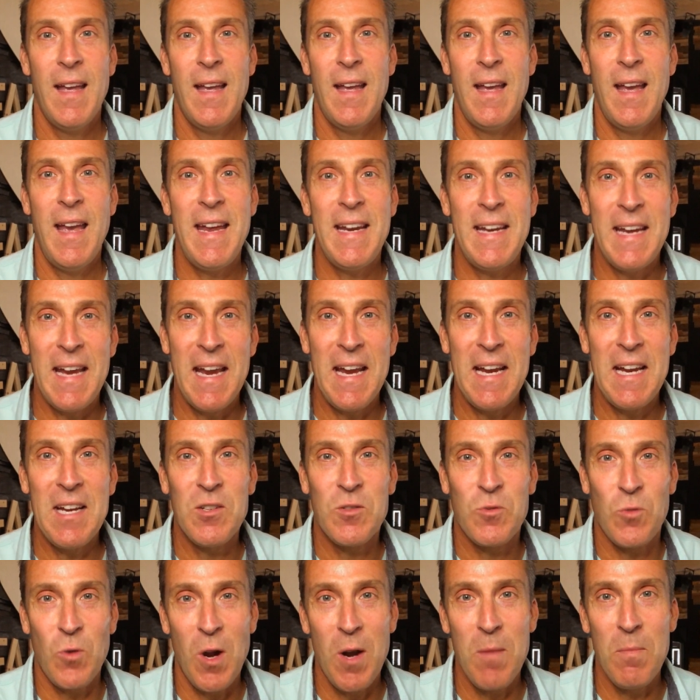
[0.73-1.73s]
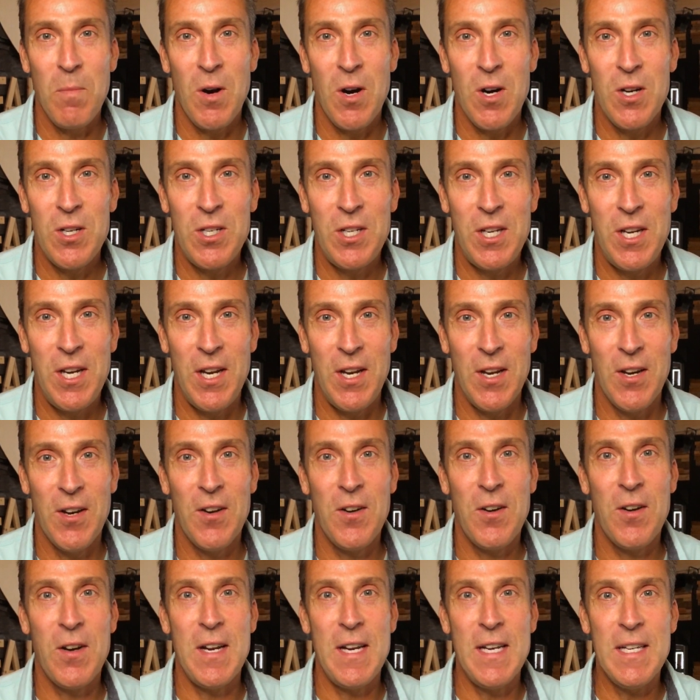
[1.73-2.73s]
Hey gang, it's Ron Marsh
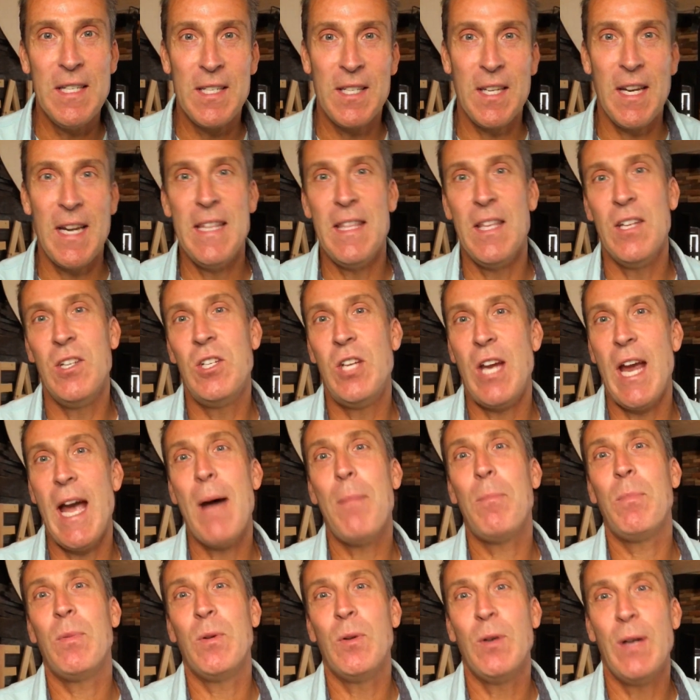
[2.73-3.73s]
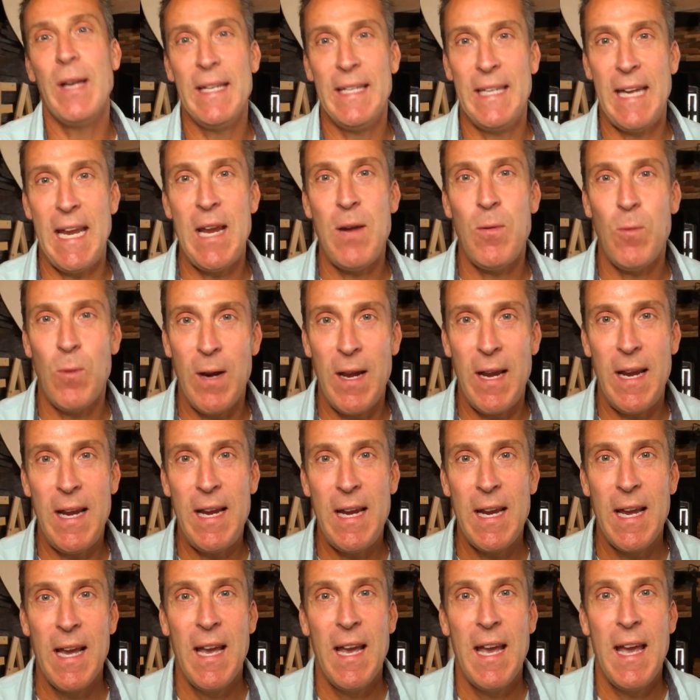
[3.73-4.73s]
here inside the chapel at Gateway.
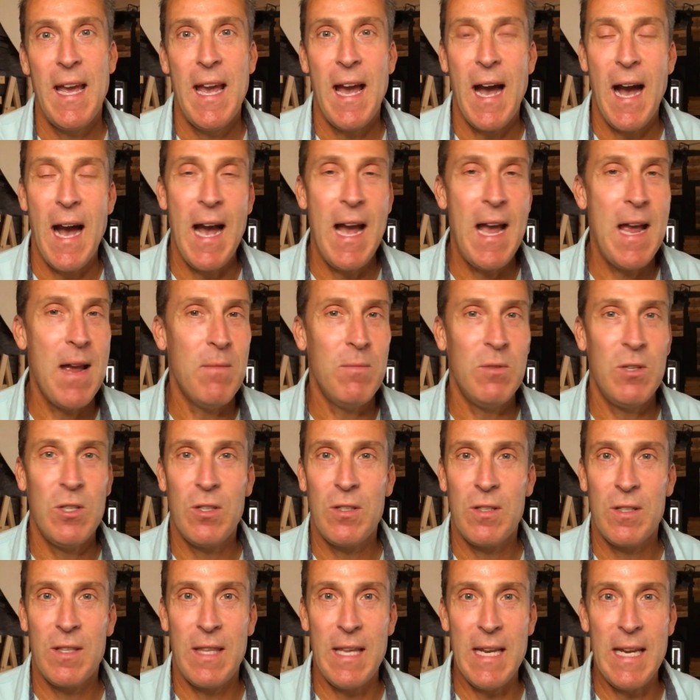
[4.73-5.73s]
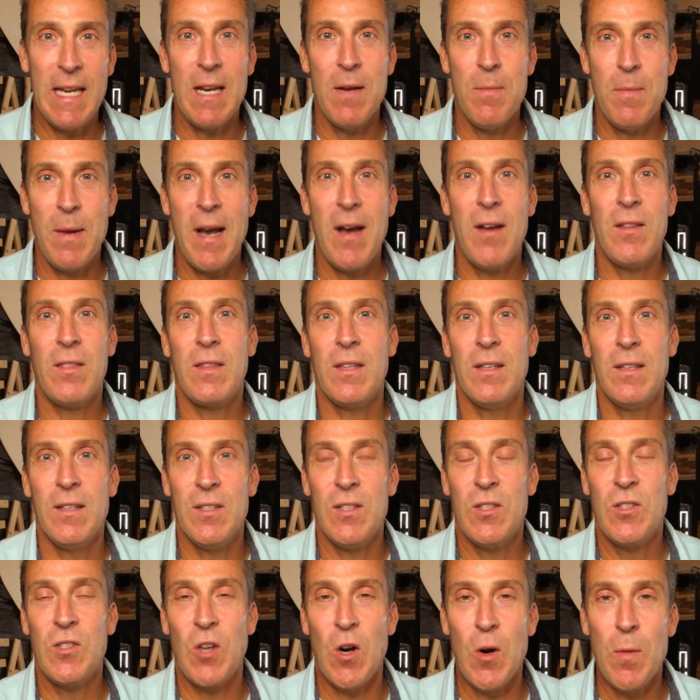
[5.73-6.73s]
I am just thinking about the
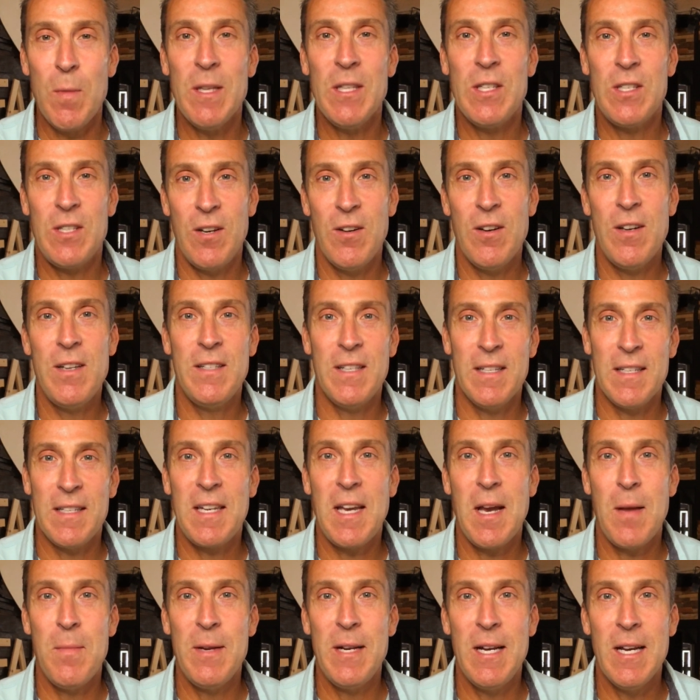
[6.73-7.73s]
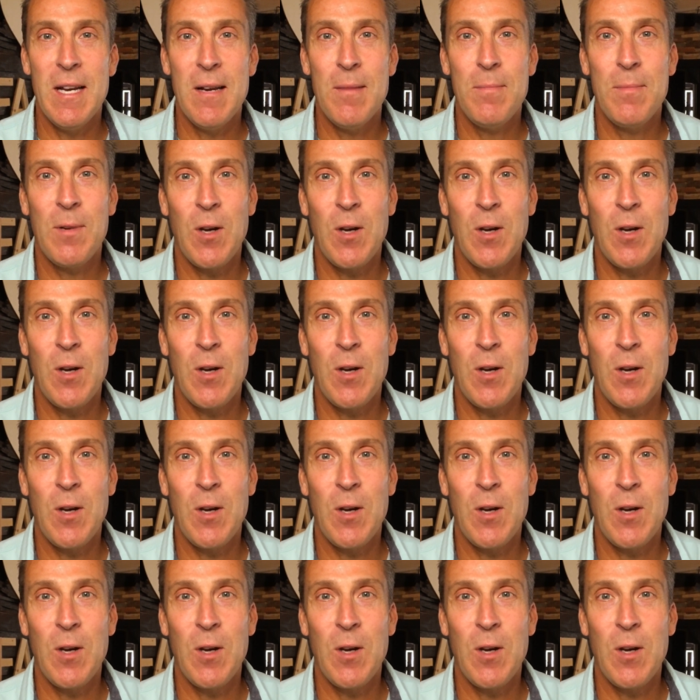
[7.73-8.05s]
sermon series that's coming up